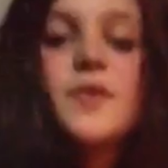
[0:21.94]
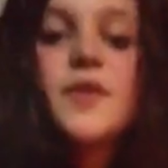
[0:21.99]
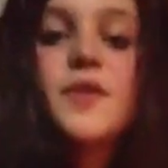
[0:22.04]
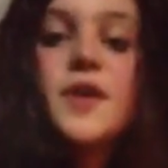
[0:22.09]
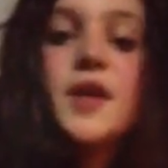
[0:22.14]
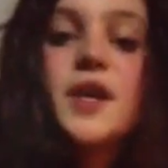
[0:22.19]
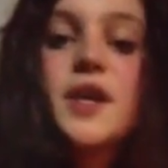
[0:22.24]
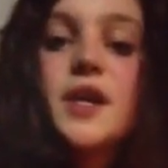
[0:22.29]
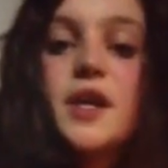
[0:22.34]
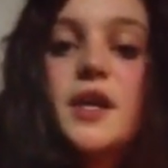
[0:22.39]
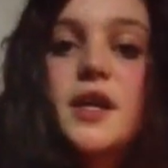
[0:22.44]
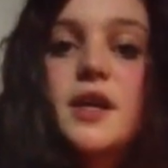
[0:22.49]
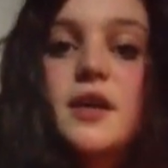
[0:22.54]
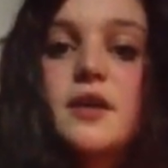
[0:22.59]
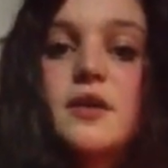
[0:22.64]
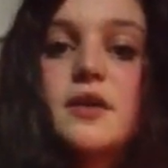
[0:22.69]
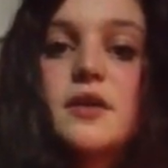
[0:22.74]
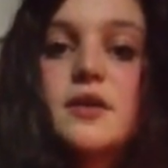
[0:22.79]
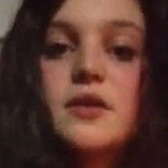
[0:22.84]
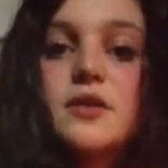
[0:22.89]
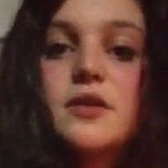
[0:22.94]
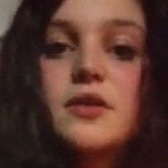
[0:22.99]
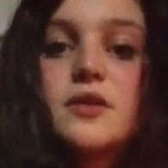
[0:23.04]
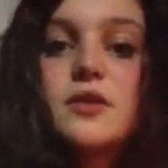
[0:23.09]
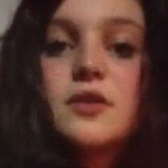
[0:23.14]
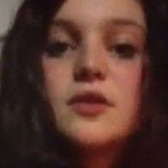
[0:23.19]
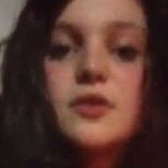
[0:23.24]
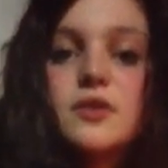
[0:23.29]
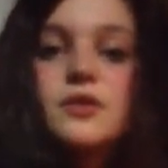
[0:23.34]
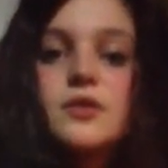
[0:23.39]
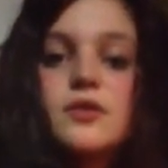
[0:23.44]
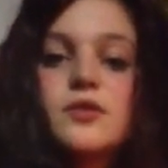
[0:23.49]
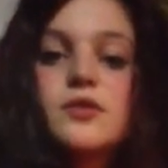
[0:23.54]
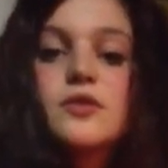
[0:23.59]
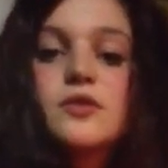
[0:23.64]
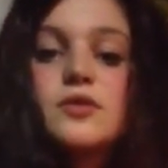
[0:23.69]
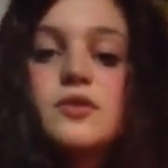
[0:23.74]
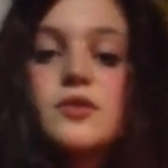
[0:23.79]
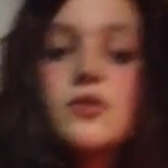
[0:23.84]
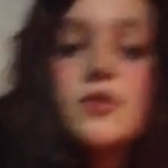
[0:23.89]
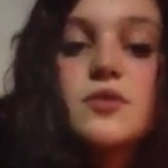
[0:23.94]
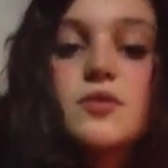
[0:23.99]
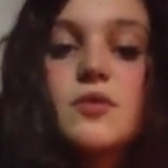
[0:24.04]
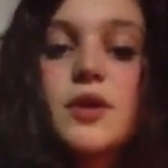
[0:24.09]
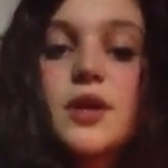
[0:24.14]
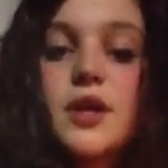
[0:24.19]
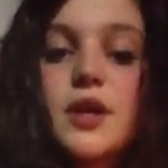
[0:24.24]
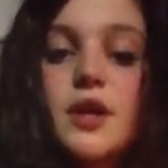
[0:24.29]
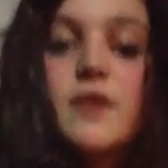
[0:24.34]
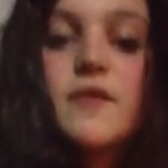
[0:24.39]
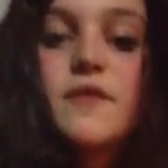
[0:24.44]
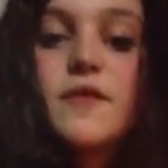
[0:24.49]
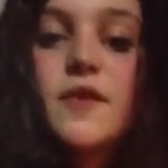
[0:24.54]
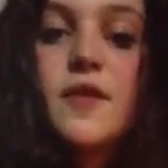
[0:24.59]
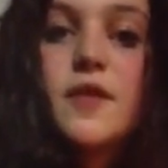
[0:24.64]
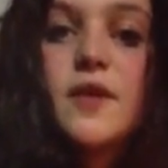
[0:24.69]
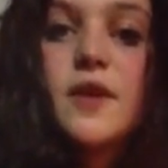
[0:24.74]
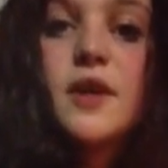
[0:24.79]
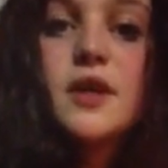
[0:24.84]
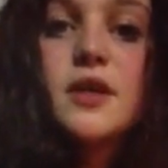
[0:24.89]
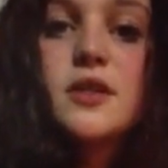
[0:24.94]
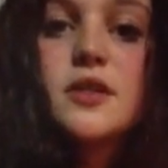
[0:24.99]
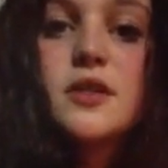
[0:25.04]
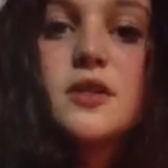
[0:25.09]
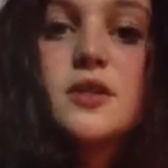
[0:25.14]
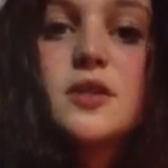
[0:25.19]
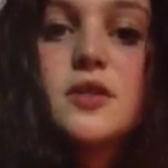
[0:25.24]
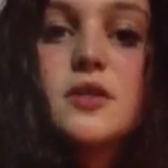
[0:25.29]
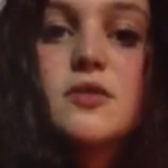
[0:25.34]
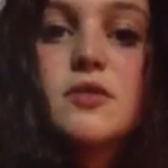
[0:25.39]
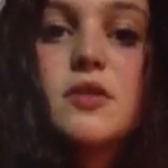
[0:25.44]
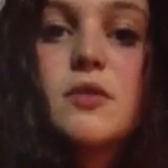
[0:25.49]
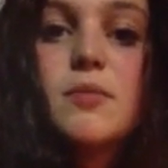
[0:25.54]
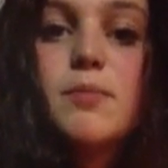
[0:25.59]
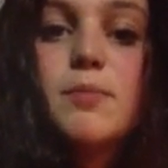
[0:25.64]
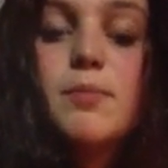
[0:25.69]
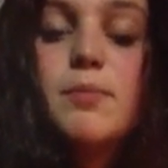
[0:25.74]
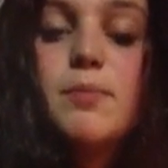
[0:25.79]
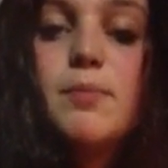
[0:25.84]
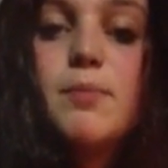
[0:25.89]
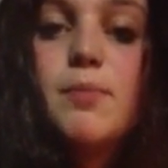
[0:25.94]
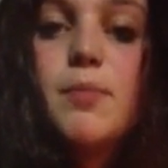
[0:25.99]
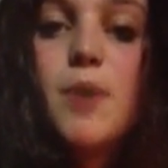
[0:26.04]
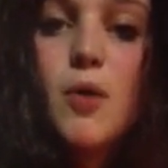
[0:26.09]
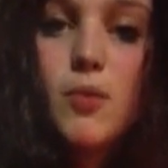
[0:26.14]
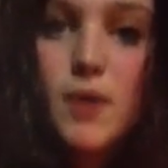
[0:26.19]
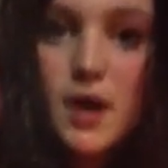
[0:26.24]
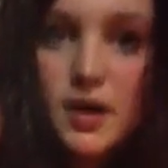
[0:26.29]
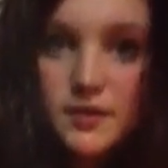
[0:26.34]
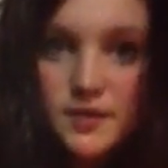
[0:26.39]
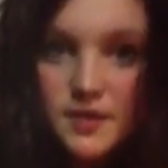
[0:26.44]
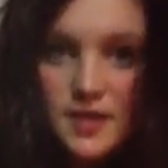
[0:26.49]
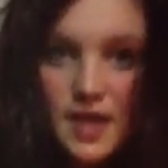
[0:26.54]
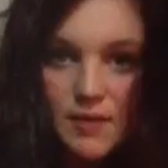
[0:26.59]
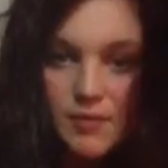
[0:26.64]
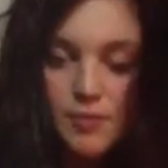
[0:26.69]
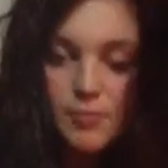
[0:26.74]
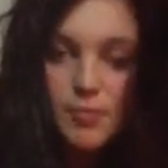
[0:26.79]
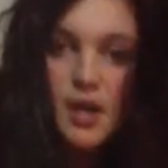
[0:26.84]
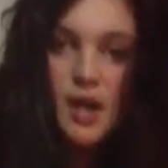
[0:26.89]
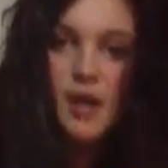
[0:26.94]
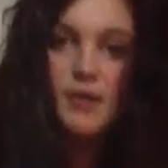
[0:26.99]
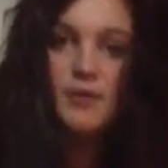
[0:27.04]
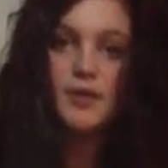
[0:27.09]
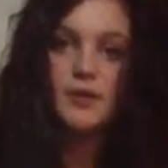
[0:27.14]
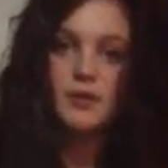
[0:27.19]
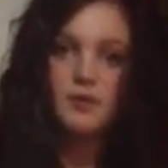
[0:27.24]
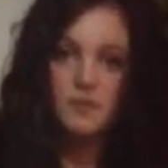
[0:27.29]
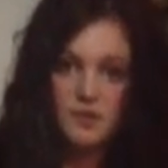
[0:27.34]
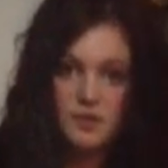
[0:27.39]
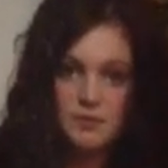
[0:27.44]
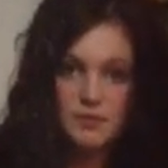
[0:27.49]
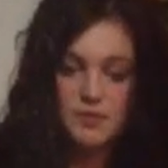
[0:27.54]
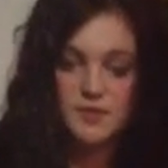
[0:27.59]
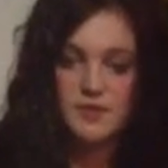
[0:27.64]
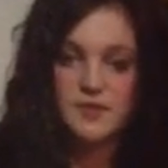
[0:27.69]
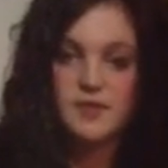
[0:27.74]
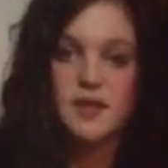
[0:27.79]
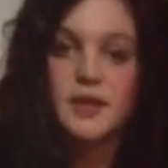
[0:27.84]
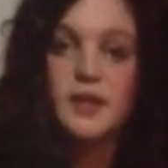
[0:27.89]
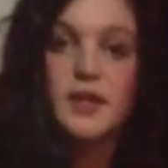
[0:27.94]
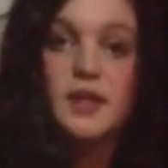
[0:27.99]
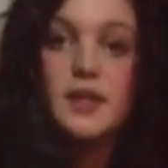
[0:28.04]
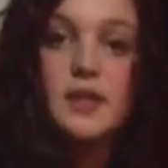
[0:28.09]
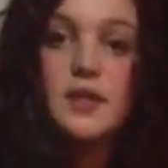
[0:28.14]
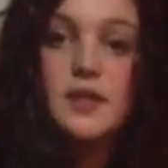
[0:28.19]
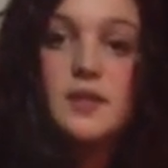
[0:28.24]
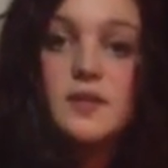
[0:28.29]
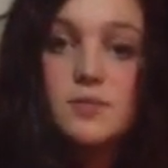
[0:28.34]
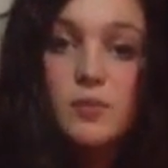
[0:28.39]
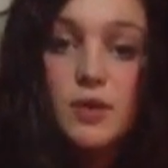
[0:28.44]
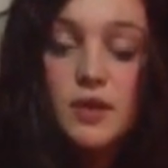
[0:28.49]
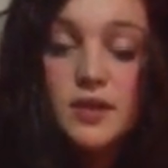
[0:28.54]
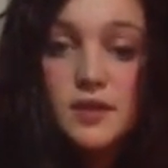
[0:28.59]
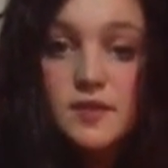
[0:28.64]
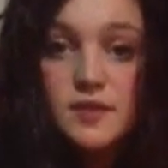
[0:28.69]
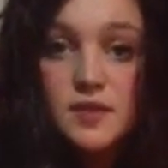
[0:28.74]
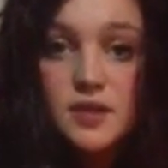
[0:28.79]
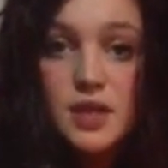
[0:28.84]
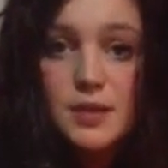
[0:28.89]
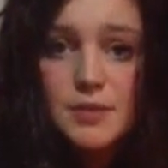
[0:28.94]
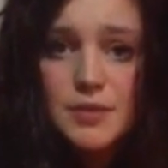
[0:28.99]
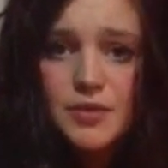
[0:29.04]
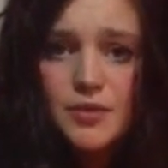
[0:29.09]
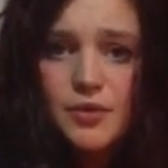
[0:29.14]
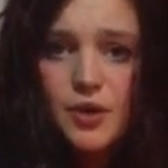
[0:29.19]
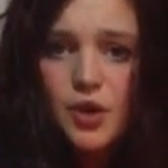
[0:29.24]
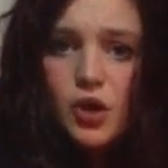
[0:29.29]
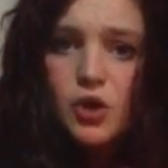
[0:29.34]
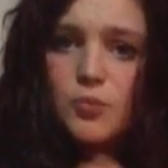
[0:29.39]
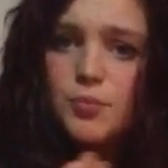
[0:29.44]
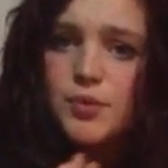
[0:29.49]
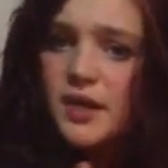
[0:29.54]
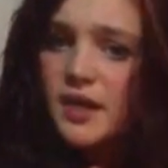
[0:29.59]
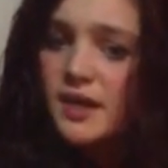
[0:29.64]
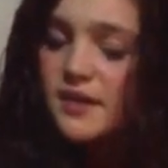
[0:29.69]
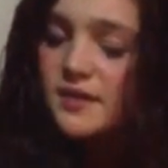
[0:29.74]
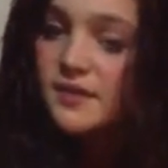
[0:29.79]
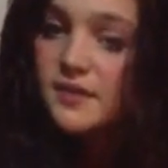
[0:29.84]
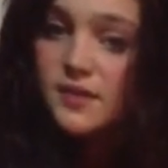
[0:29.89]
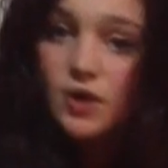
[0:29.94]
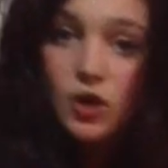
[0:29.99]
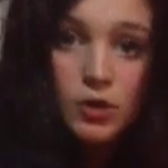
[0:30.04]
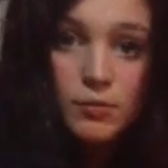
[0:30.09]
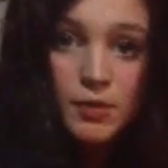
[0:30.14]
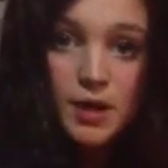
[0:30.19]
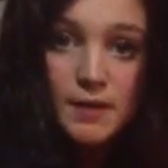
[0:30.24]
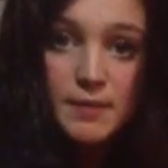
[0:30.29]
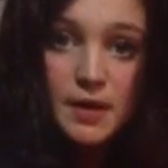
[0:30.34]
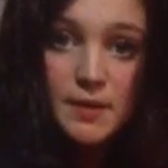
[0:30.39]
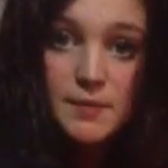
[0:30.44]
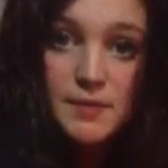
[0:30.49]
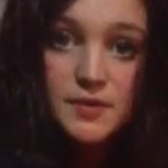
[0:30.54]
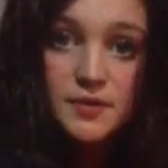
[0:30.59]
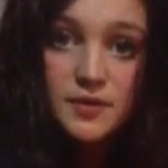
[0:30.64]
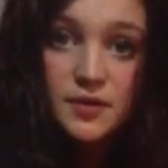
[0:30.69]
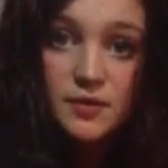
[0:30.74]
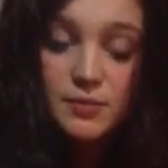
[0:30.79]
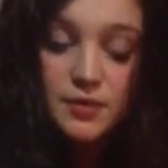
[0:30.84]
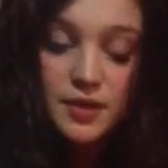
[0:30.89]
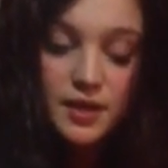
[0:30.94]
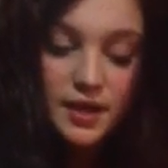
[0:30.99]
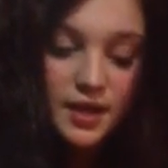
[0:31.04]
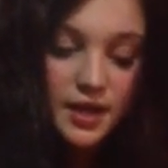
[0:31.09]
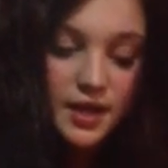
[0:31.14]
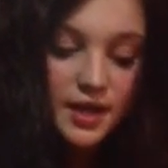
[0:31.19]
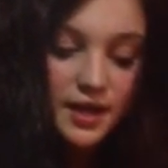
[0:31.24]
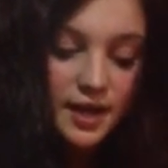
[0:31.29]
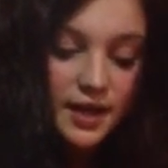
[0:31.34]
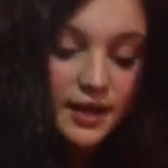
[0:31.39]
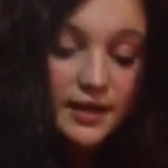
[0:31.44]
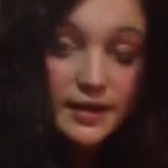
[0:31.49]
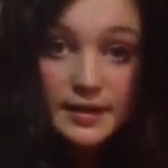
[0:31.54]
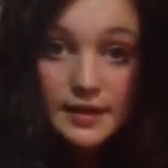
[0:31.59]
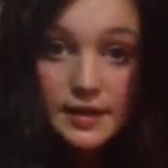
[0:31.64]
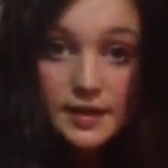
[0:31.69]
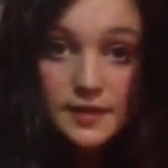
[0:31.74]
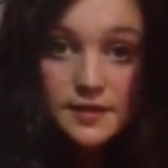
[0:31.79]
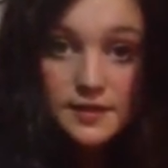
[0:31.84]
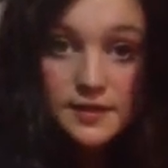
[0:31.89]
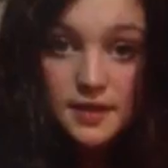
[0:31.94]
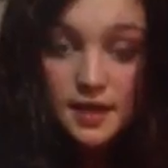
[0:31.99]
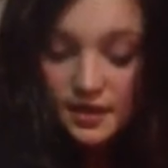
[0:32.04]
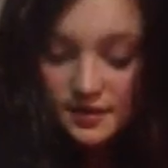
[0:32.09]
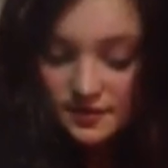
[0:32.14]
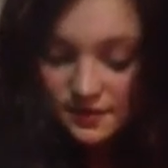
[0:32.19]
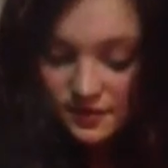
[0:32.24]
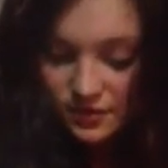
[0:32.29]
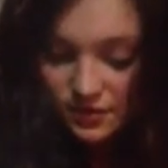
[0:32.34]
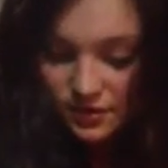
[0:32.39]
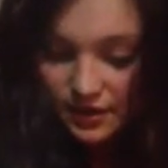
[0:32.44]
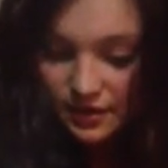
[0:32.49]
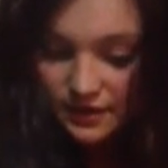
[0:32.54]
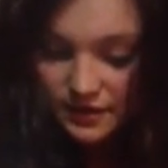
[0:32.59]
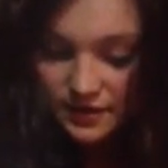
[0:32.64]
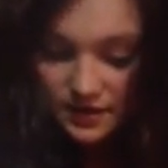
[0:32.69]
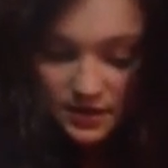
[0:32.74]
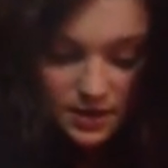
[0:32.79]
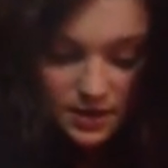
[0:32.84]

the 25th-ish to around the time of probably November 2nd is when these are coming through. I hope you guys don't mind my music playing. I need it to concentrate.